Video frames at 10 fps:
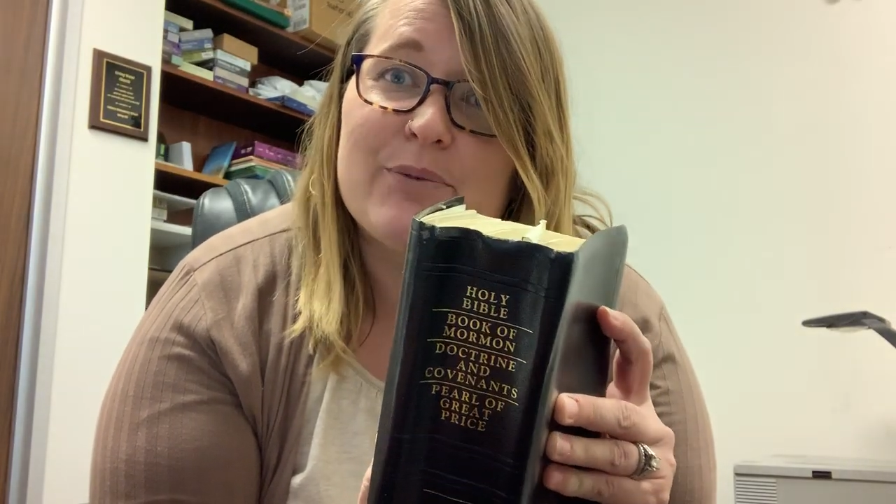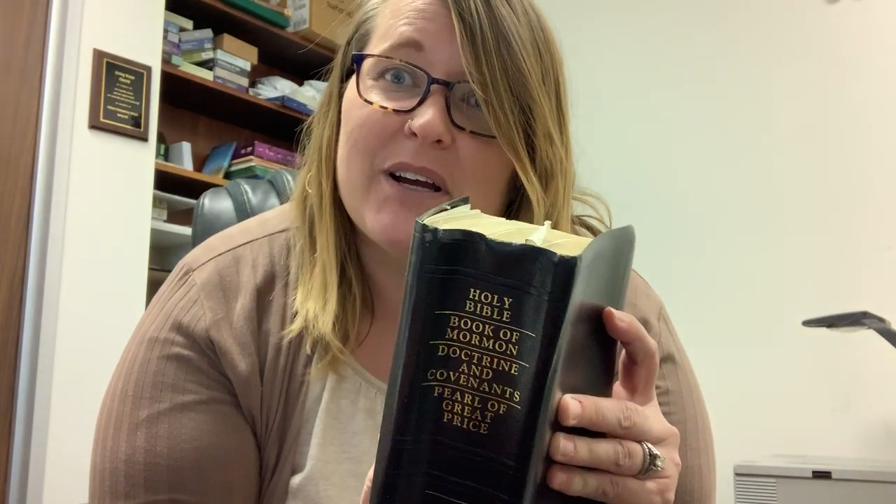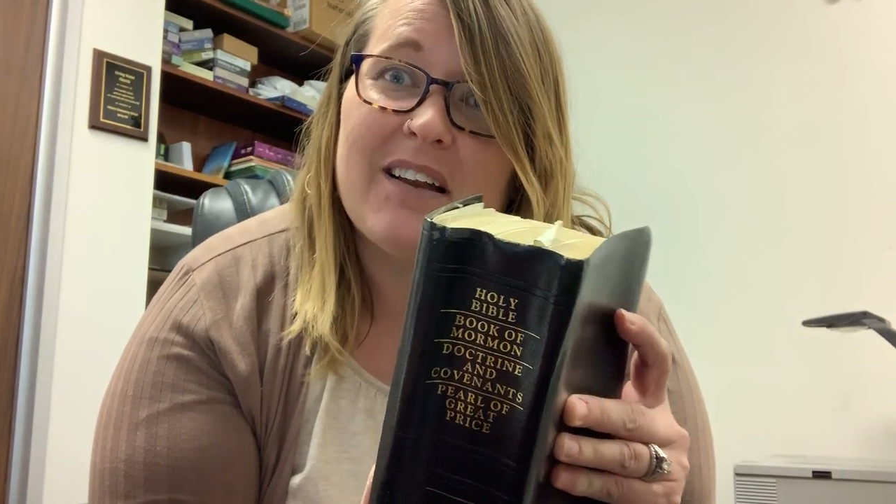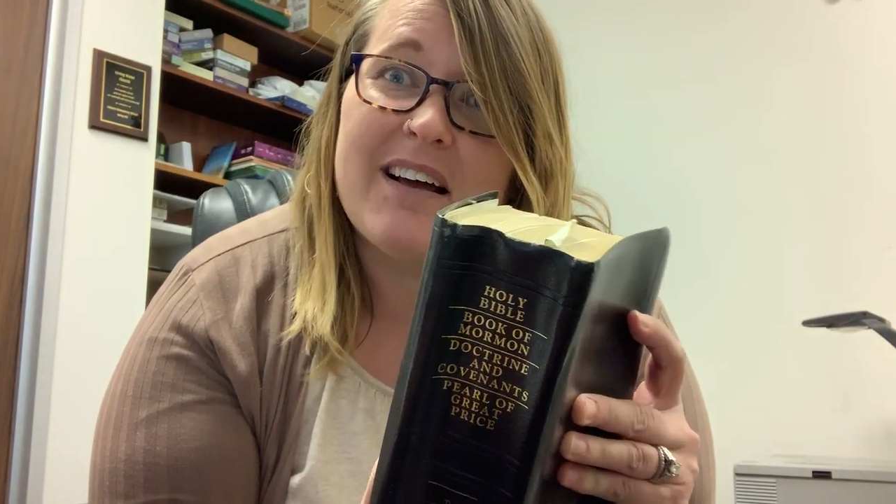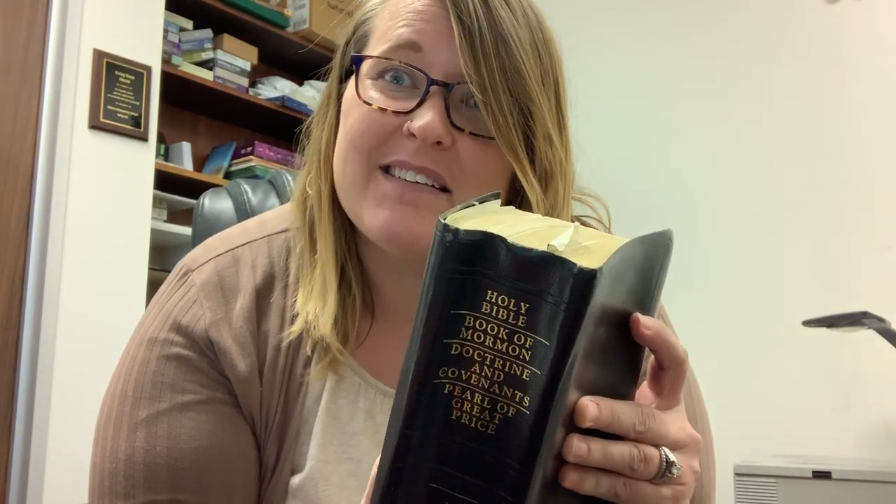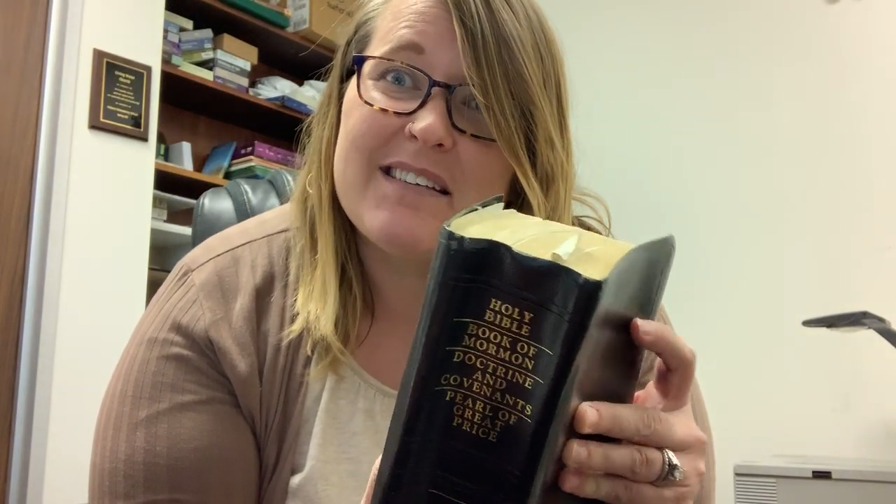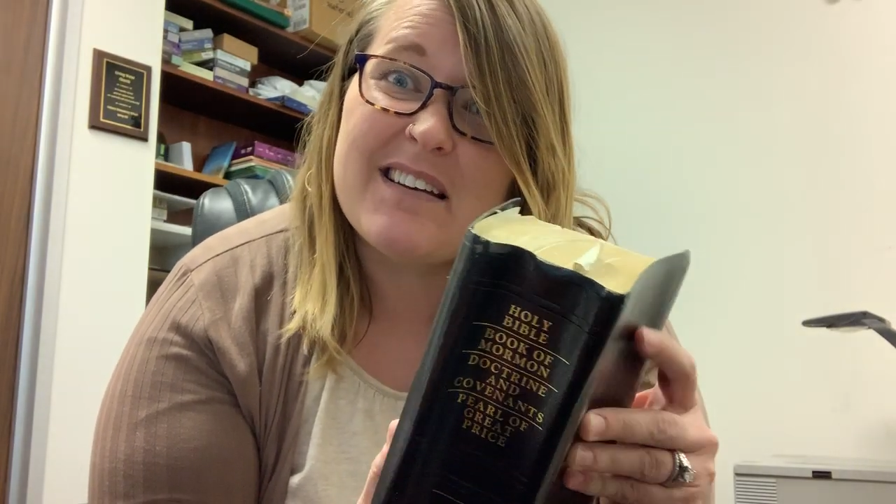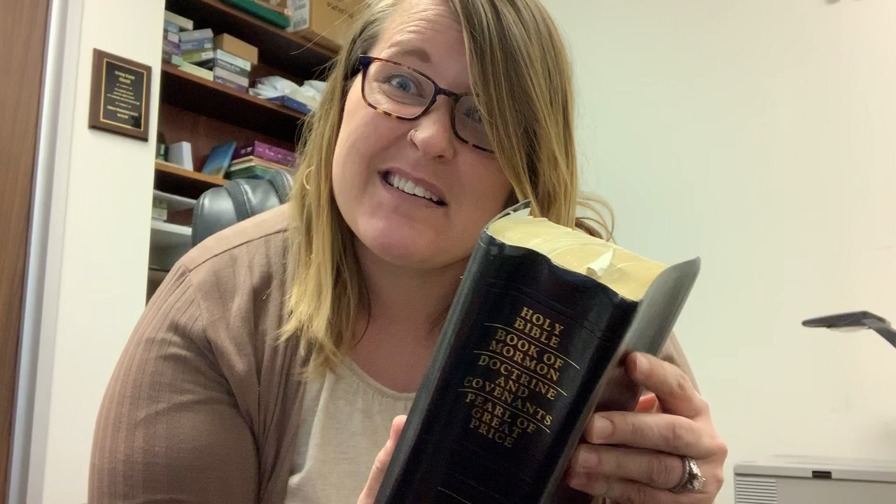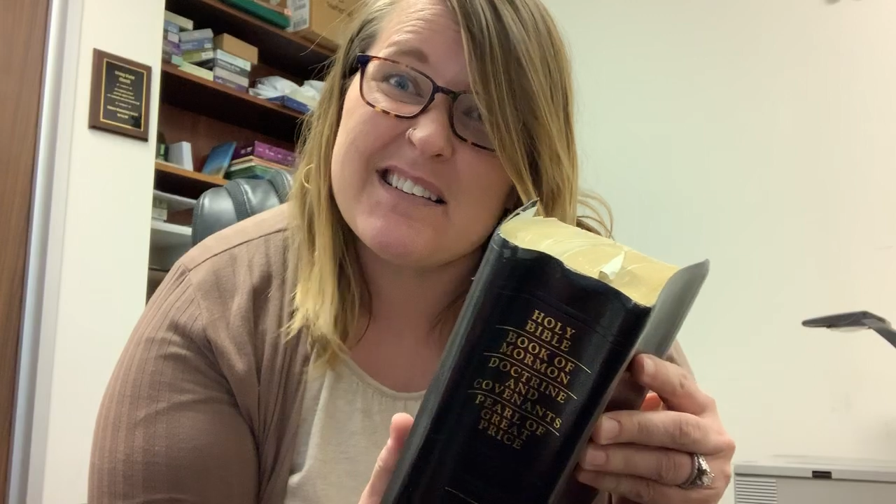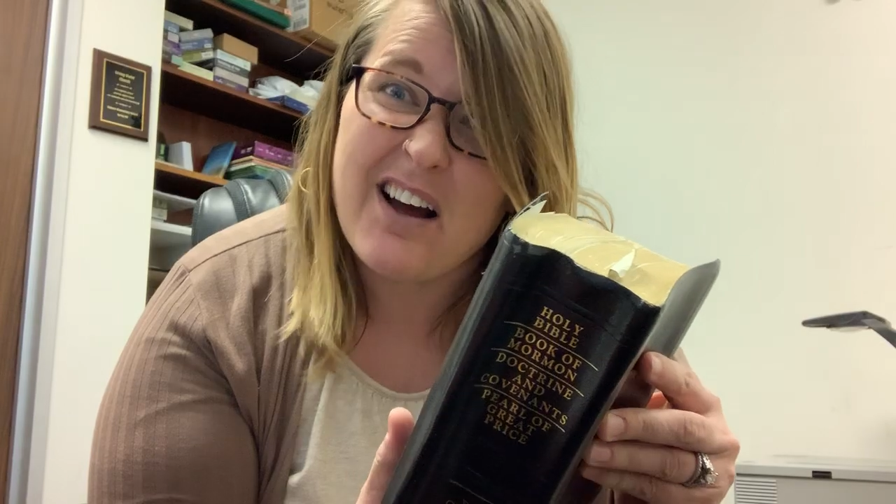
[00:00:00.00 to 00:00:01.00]
realized that
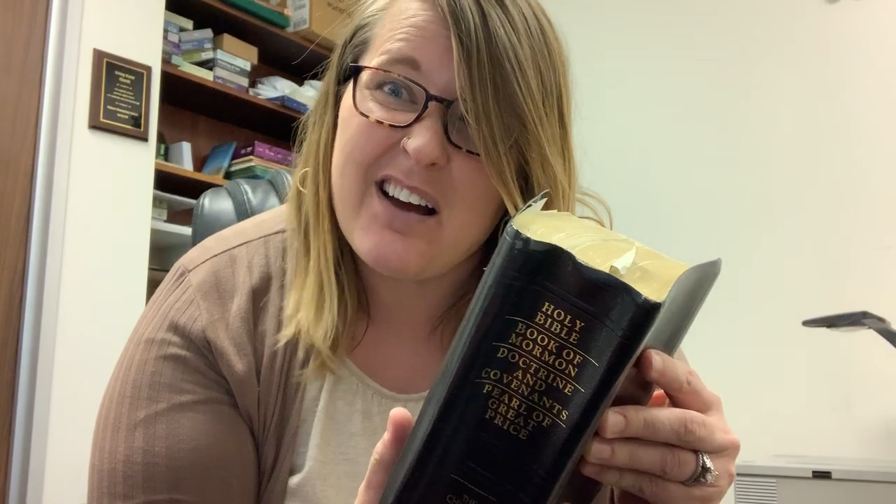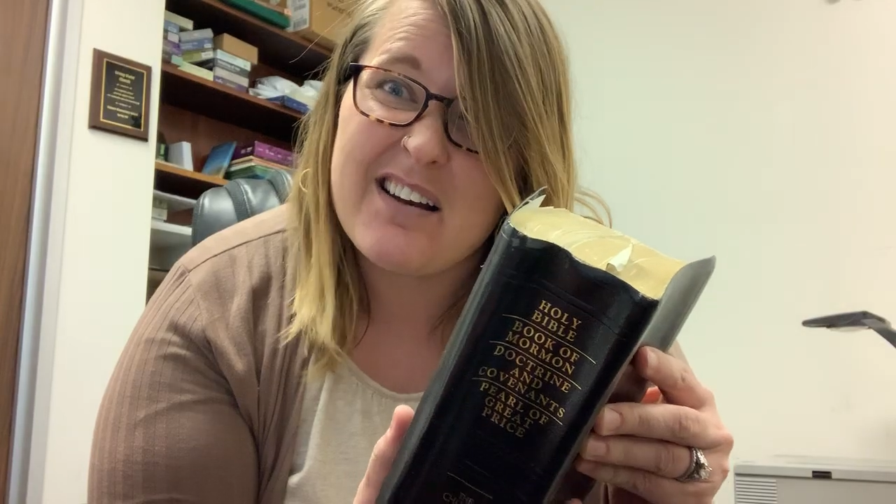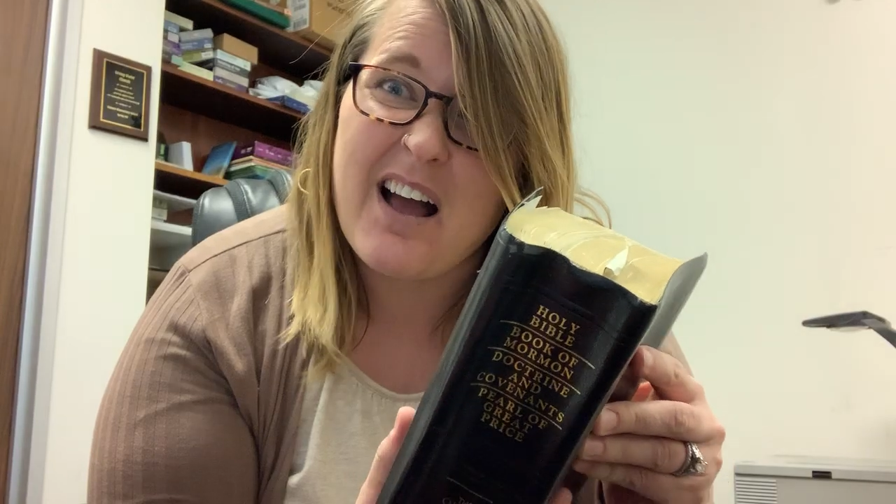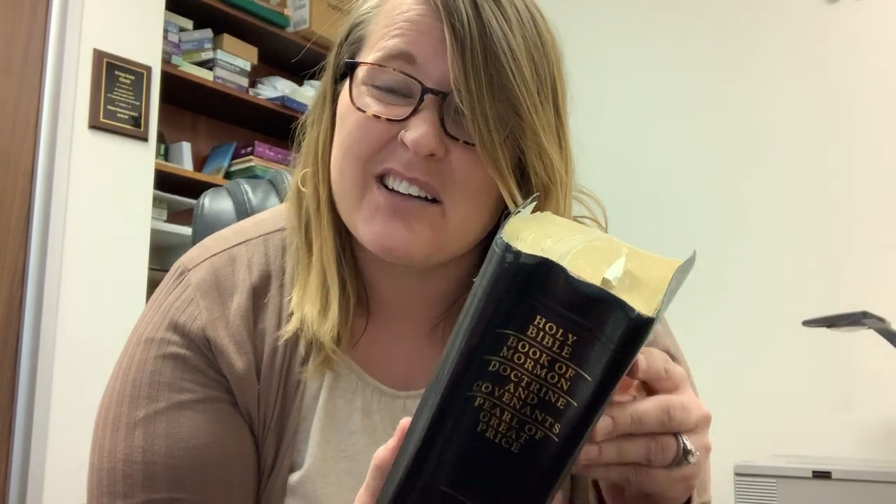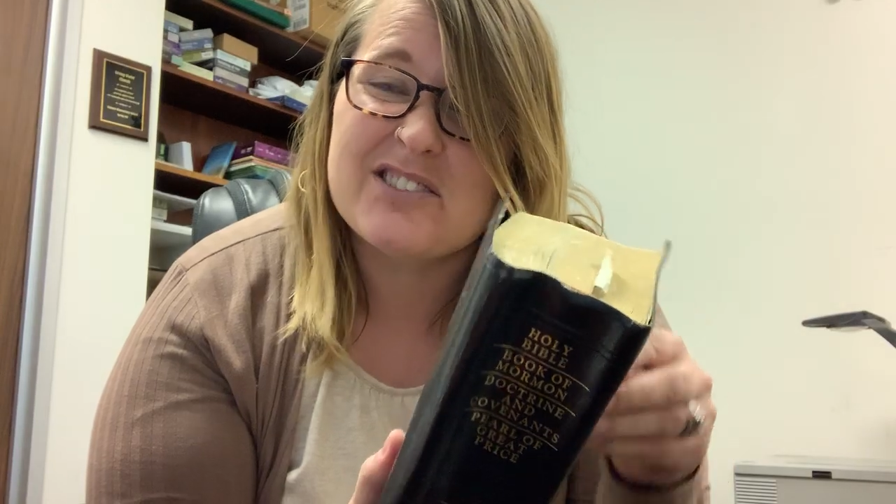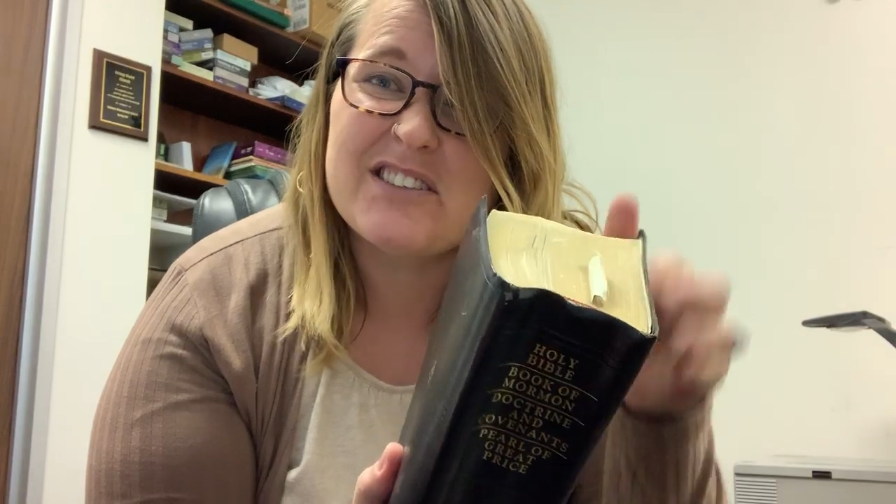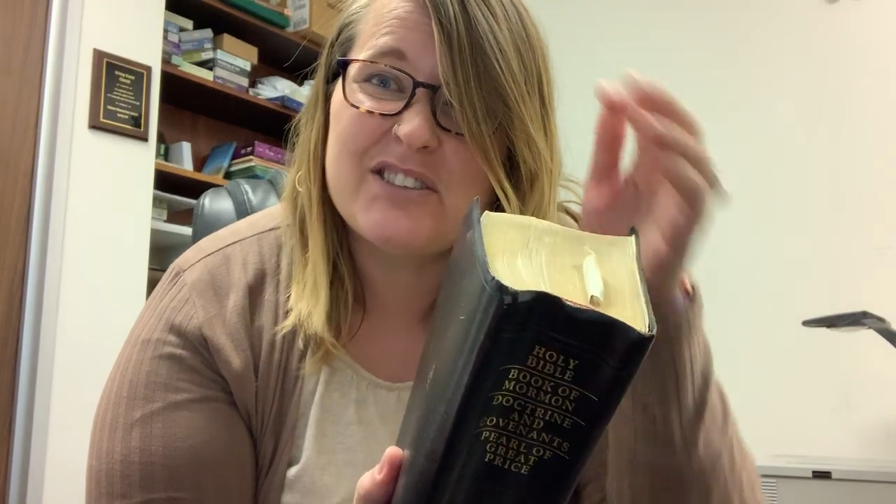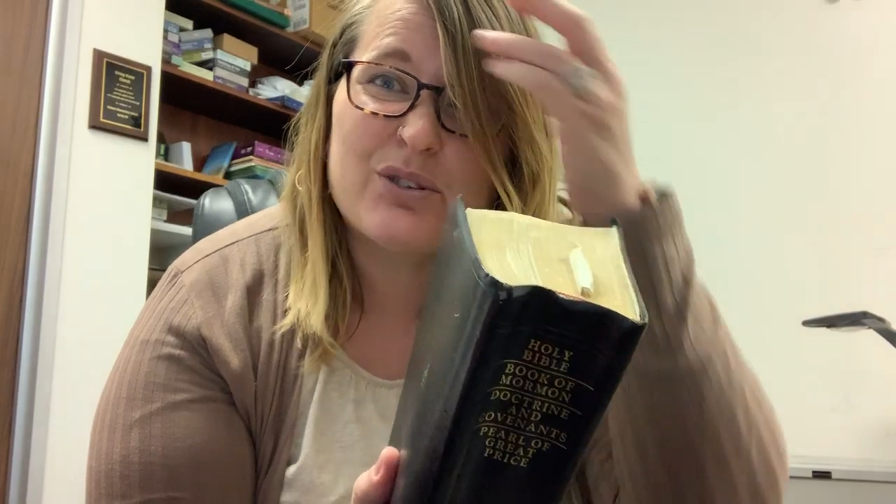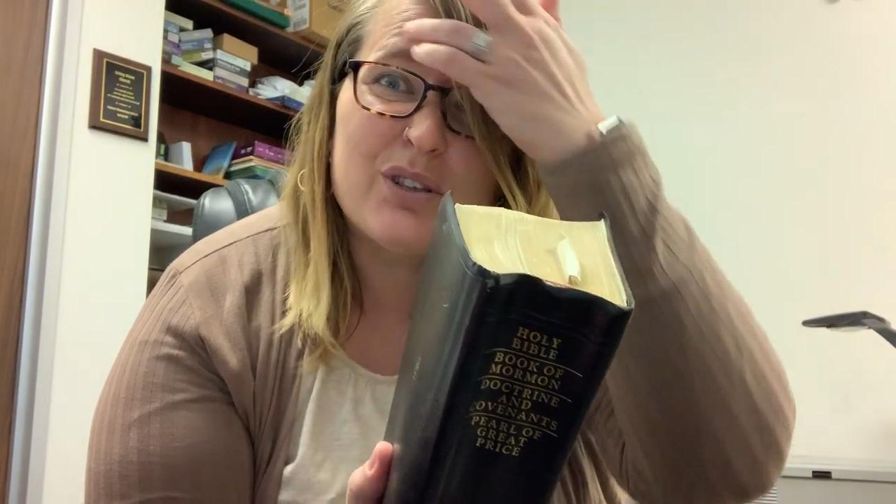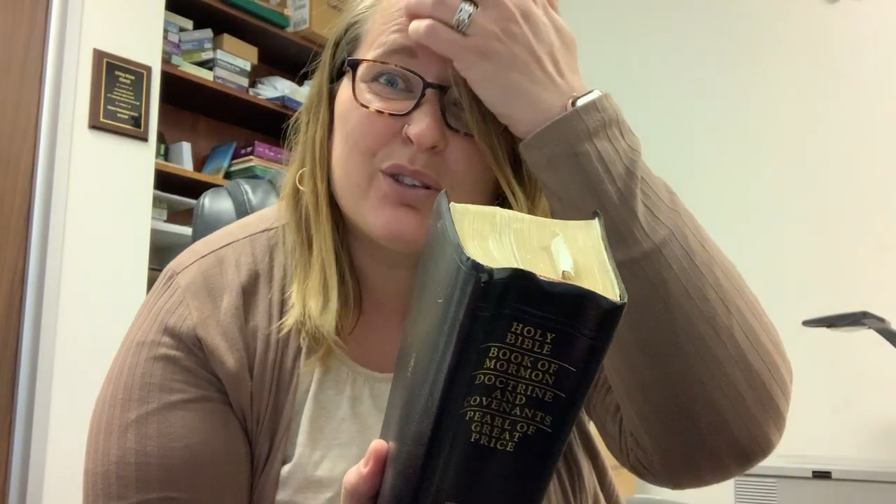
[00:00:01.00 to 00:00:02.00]
it's not actually
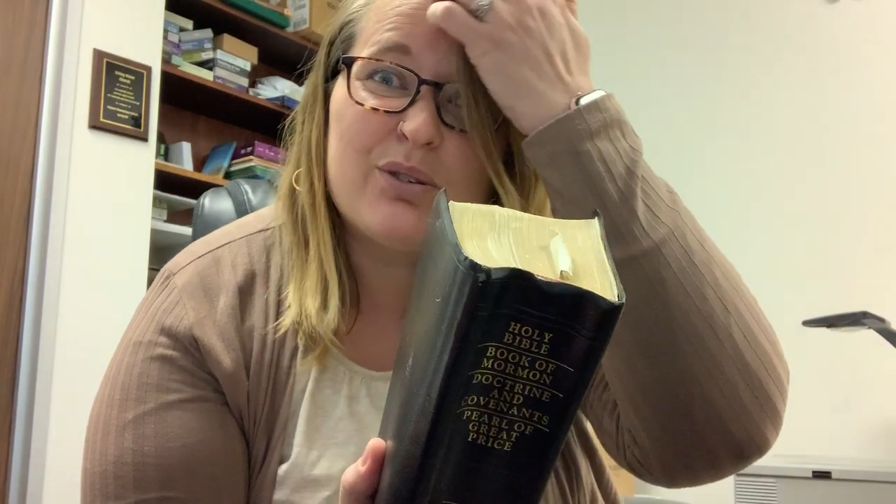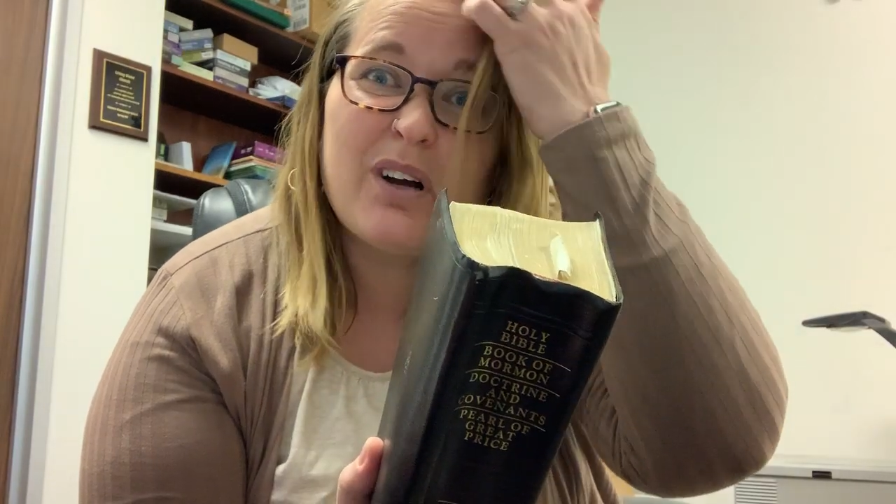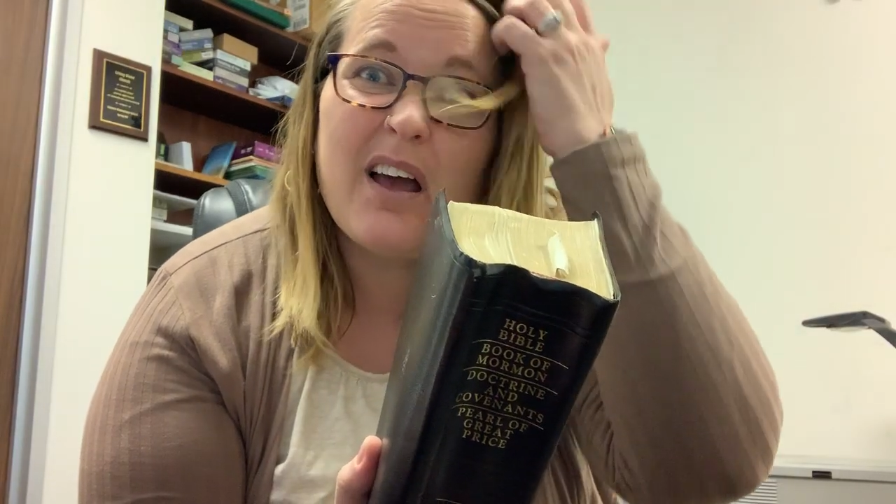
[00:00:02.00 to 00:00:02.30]
true